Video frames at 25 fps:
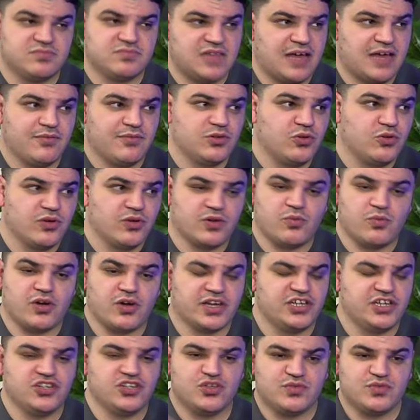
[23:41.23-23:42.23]
have a look.
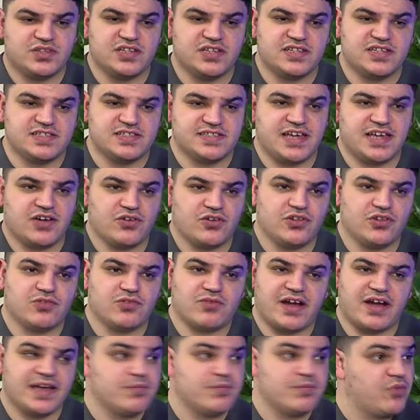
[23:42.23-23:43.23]
What can you do with the discount on the
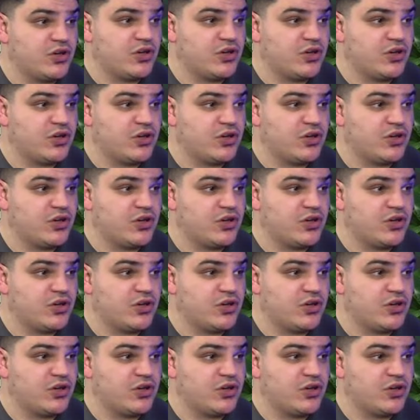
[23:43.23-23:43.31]
rate?